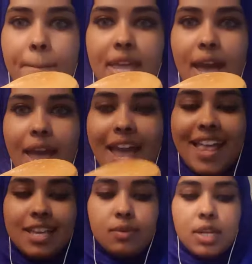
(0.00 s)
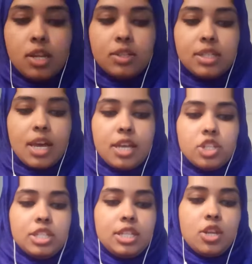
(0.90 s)
But yeah, that's what it looks like.
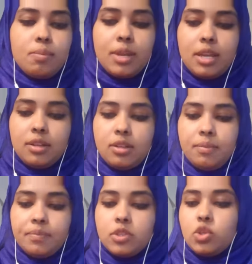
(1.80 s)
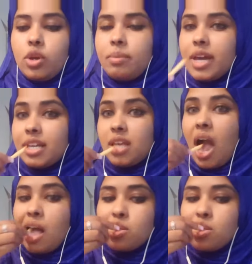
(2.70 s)
Just a little meal. Join me, guys.